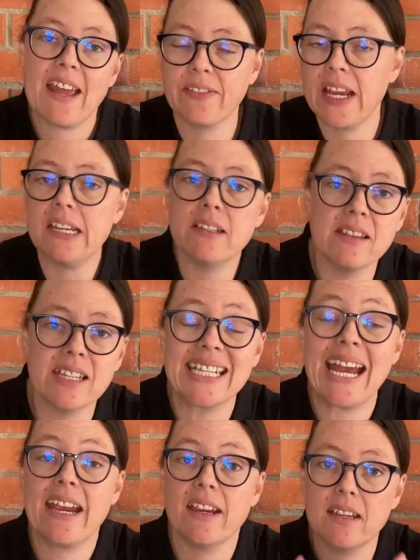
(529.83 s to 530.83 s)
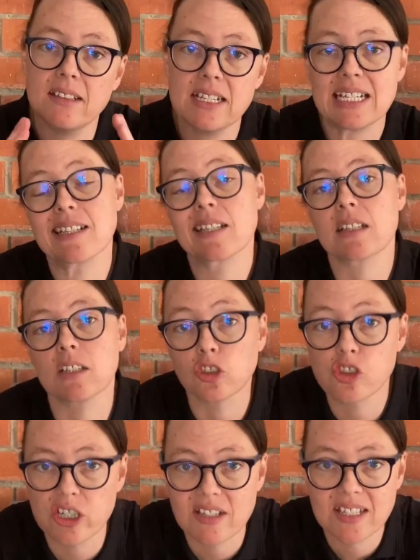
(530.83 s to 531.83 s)
at the end of the day, it is still
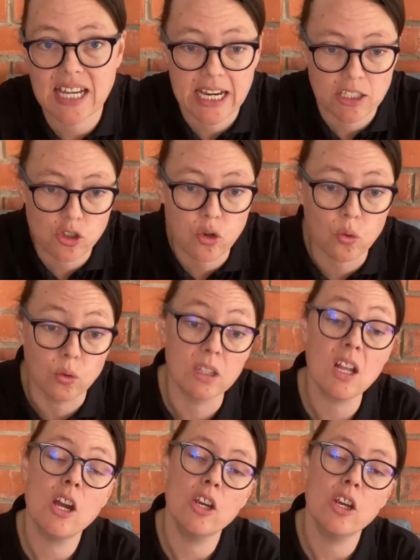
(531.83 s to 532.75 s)
just a tool.